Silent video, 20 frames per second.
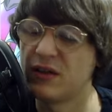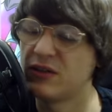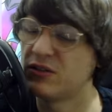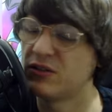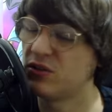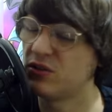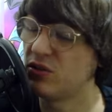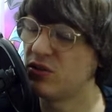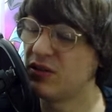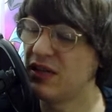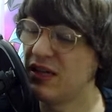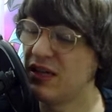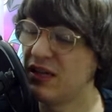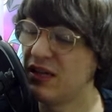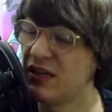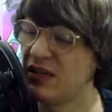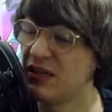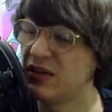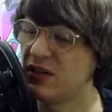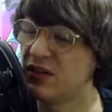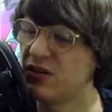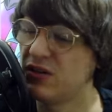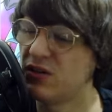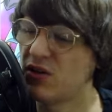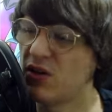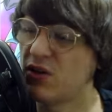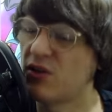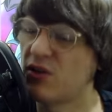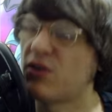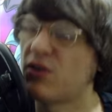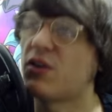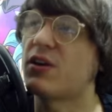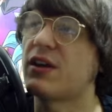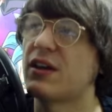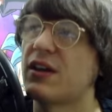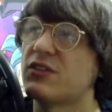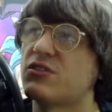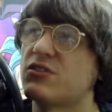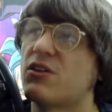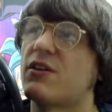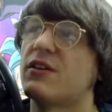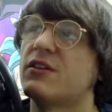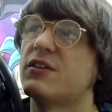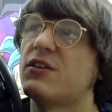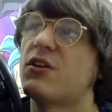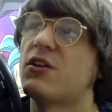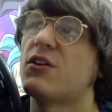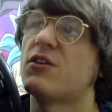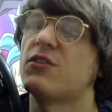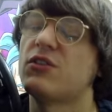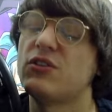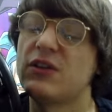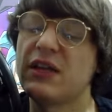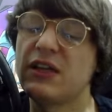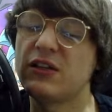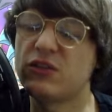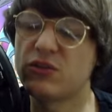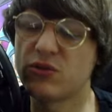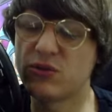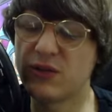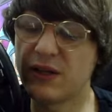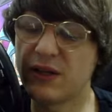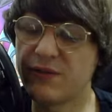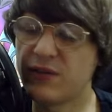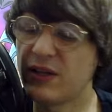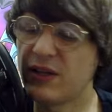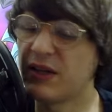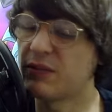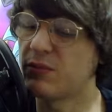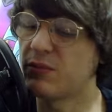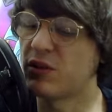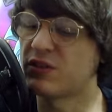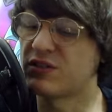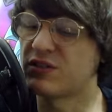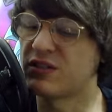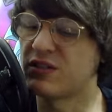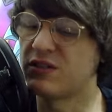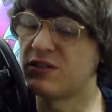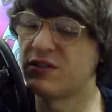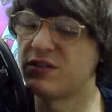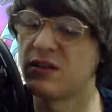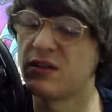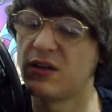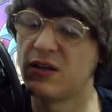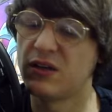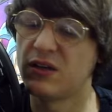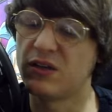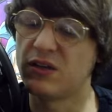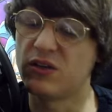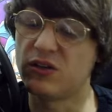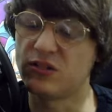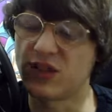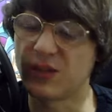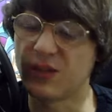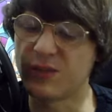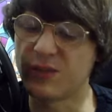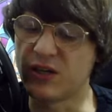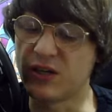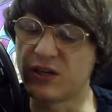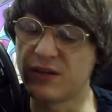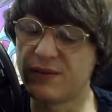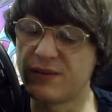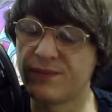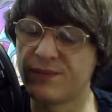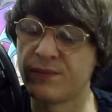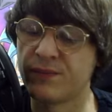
do you need, no, okay, sorry, no, you need 2 level 8 monsters, you summon it,